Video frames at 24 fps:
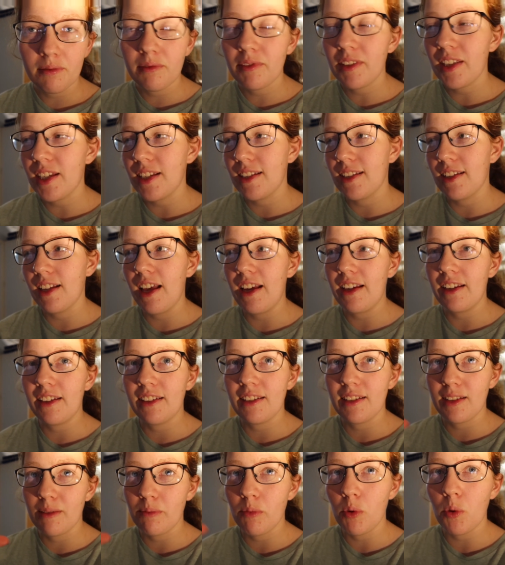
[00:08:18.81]
There's like
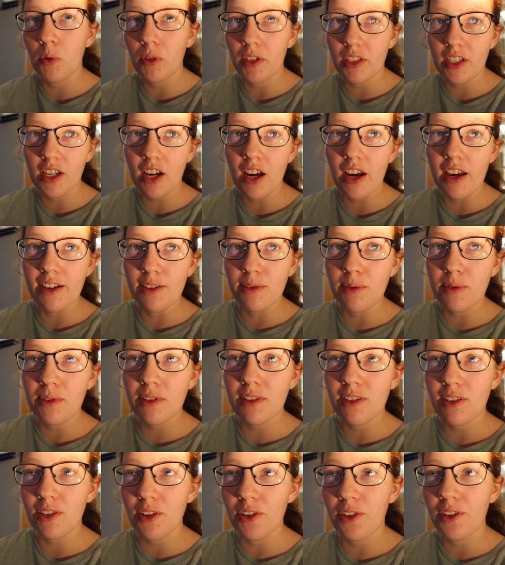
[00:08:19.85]
smaller tiles,
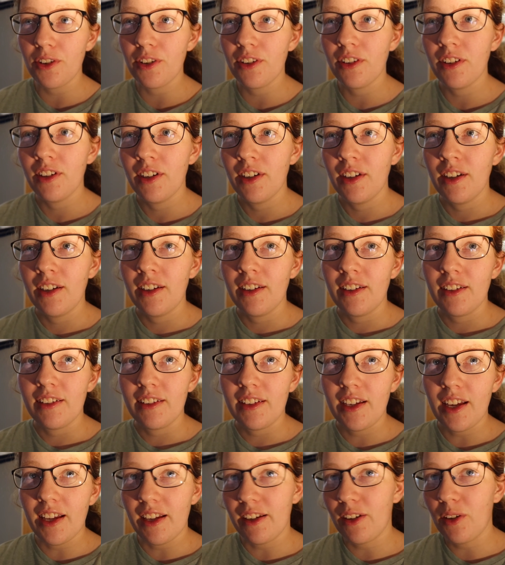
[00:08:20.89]
so
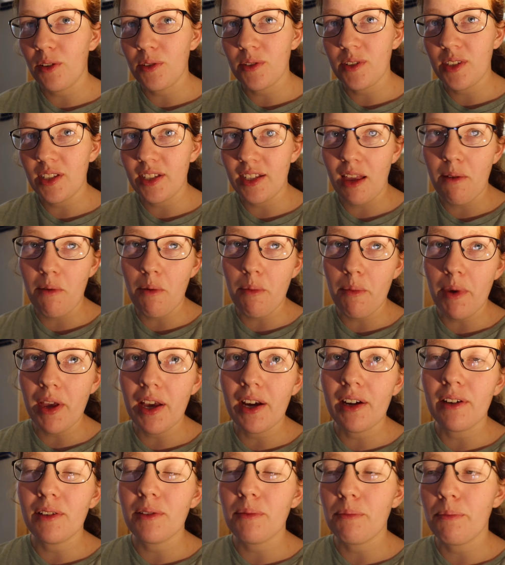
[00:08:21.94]
yeah, it costs the same
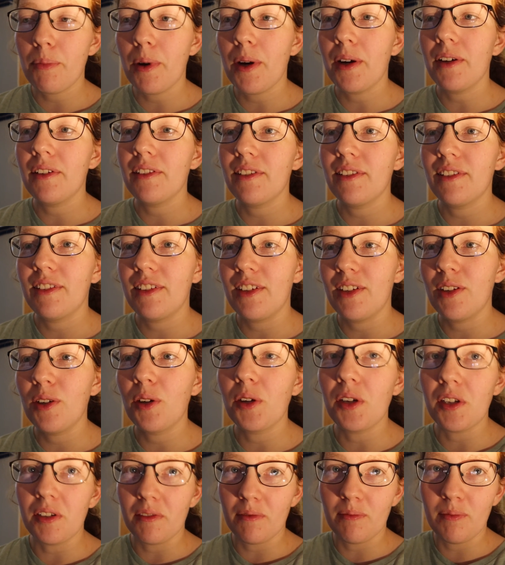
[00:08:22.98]
amount, but you got
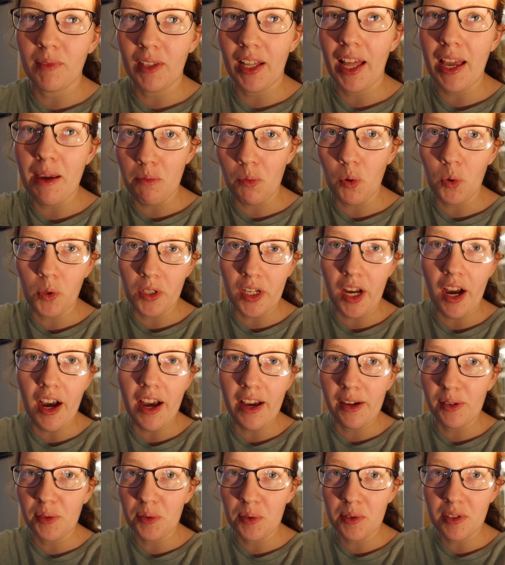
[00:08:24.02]
to lay more
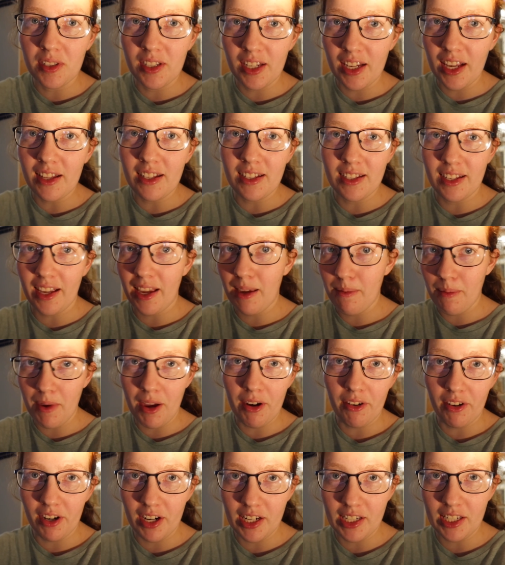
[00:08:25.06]
tiles to get the same
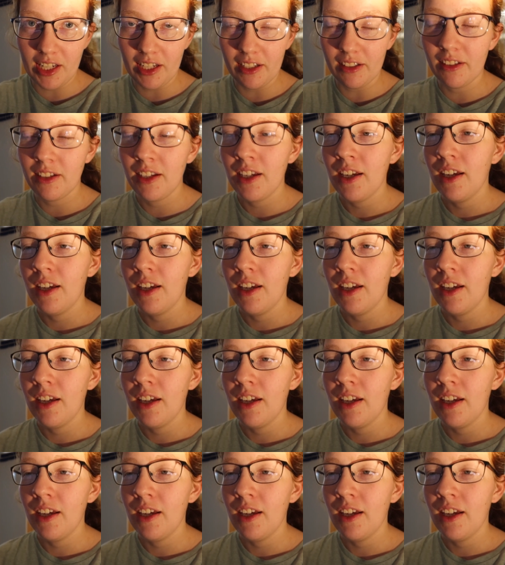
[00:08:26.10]
area done.